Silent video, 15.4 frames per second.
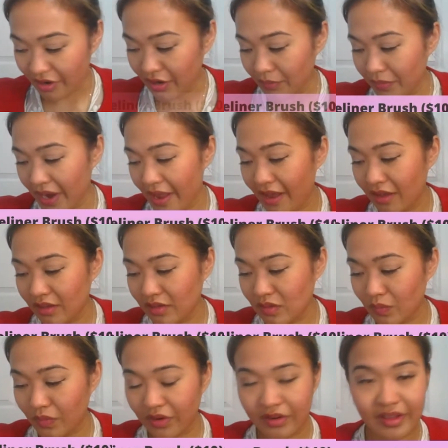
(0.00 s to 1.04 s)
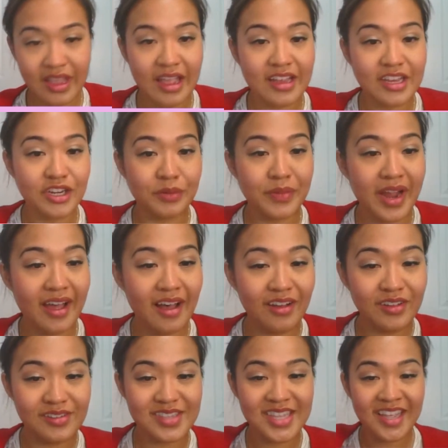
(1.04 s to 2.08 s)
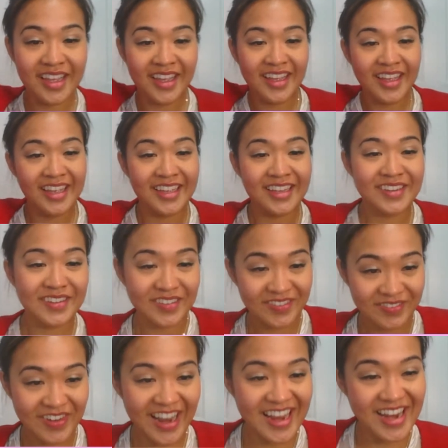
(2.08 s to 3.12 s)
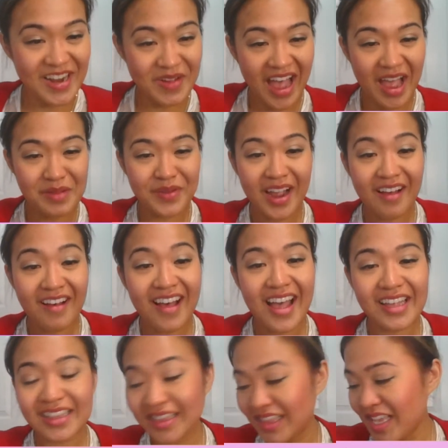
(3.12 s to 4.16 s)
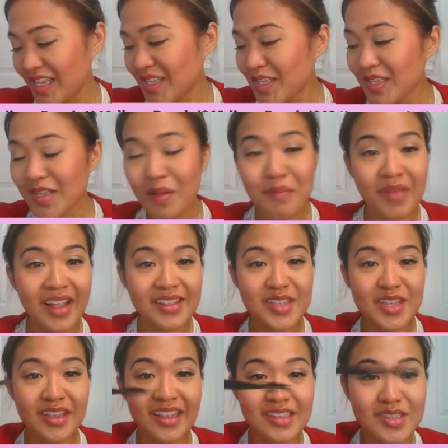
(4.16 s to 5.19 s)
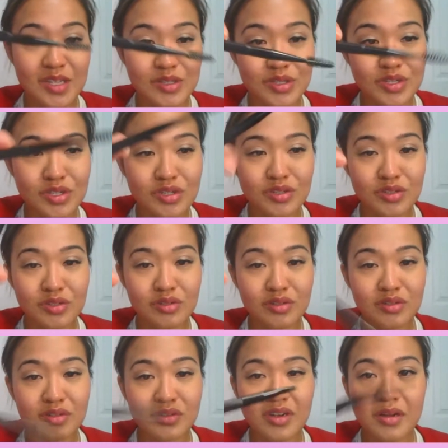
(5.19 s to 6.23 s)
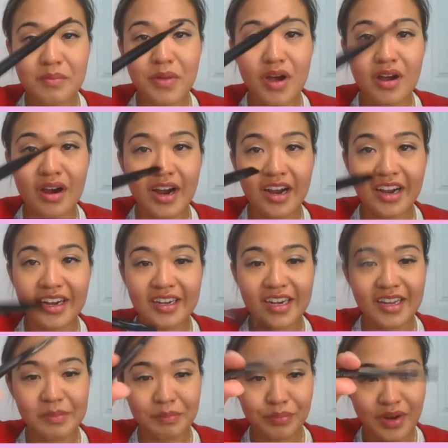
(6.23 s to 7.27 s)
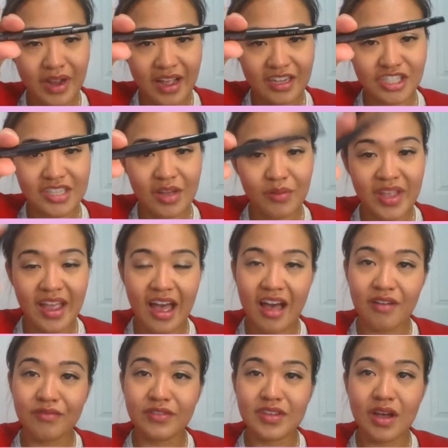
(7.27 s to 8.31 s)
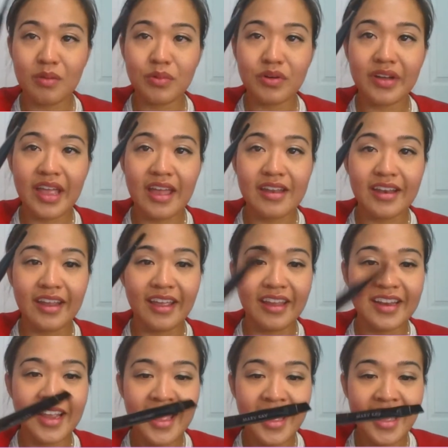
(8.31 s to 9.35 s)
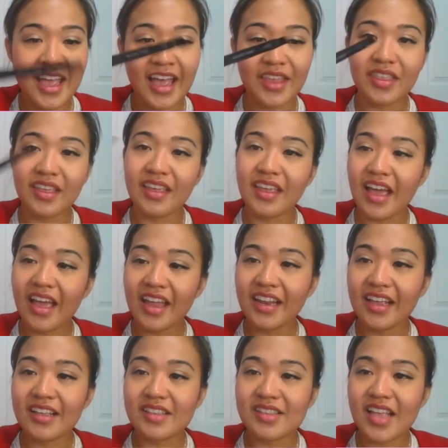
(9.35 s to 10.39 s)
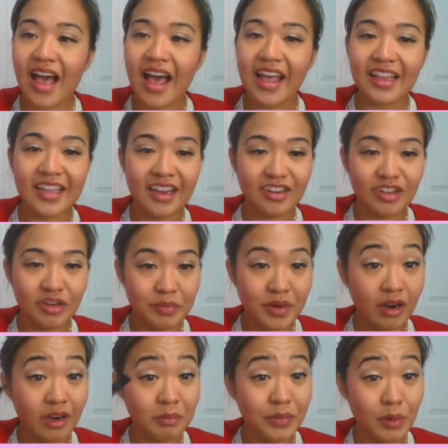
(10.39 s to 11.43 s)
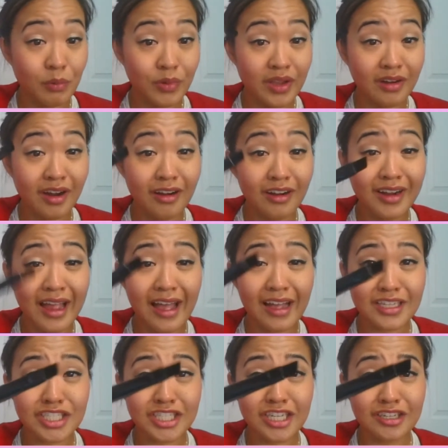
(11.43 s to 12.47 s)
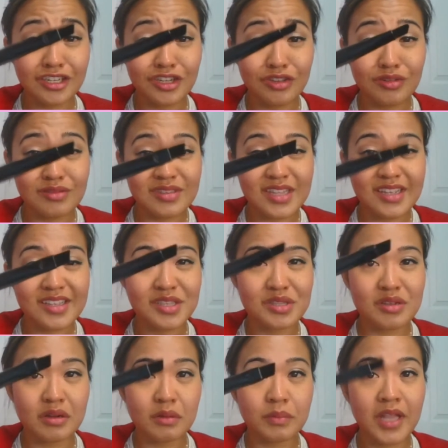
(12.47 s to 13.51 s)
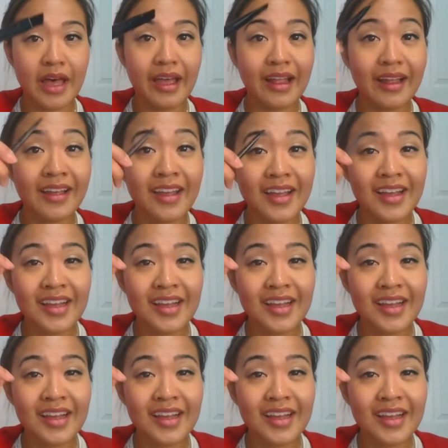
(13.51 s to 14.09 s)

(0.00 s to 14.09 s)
your brows, where to end your brows. Right, eyebrow. This is amazing. It's a 2-part brush that we have, double-ended, and the end is the eyeliner part. But we are actually going to use this to apply